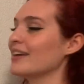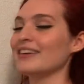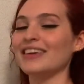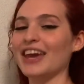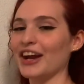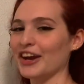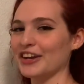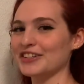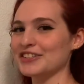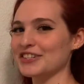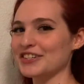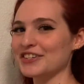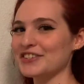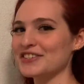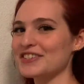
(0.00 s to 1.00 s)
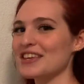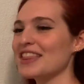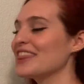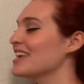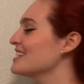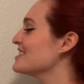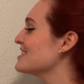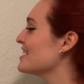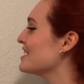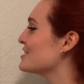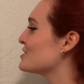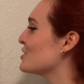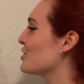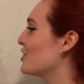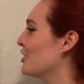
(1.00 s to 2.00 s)
characters. This
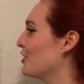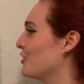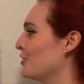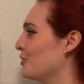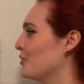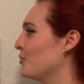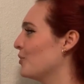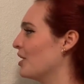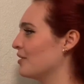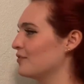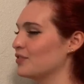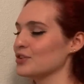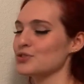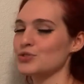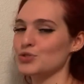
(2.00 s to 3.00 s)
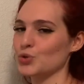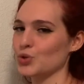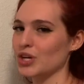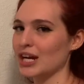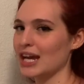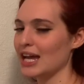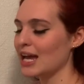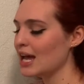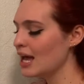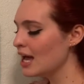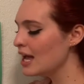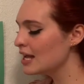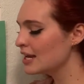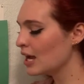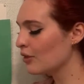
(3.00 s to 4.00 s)
is the who of the story.
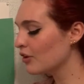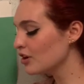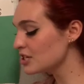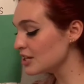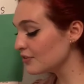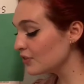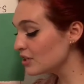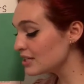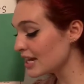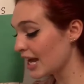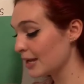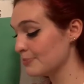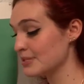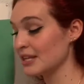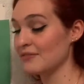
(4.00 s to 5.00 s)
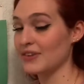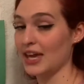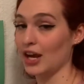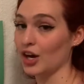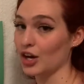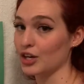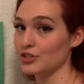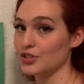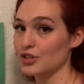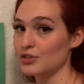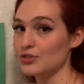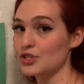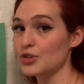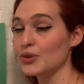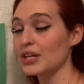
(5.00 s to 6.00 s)
Now there are different types of
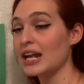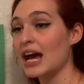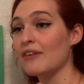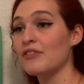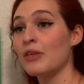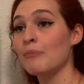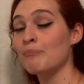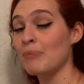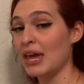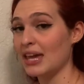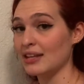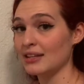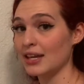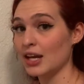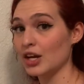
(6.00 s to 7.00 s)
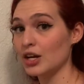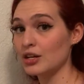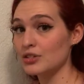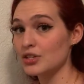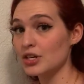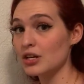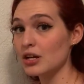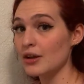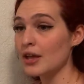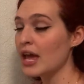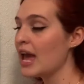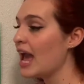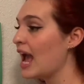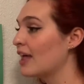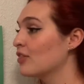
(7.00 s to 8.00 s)
characters. You can have the main character
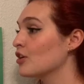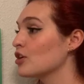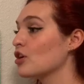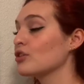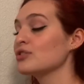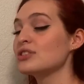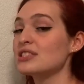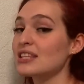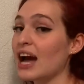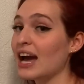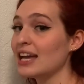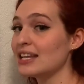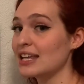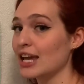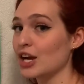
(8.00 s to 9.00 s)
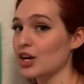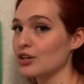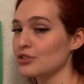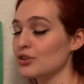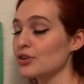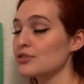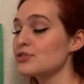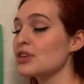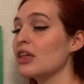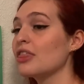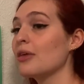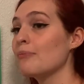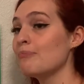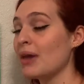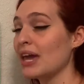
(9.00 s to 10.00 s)
and there are side characters.
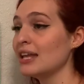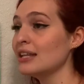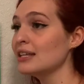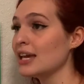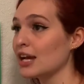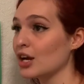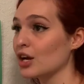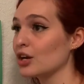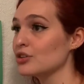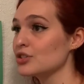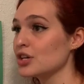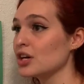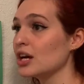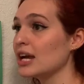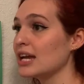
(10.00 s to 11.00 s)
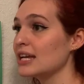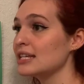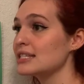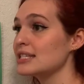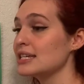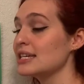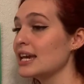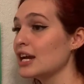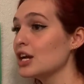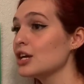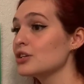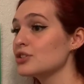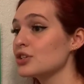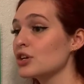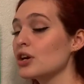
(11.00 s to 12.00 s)
The main character is the
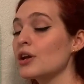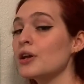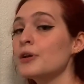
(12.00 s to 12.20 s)
character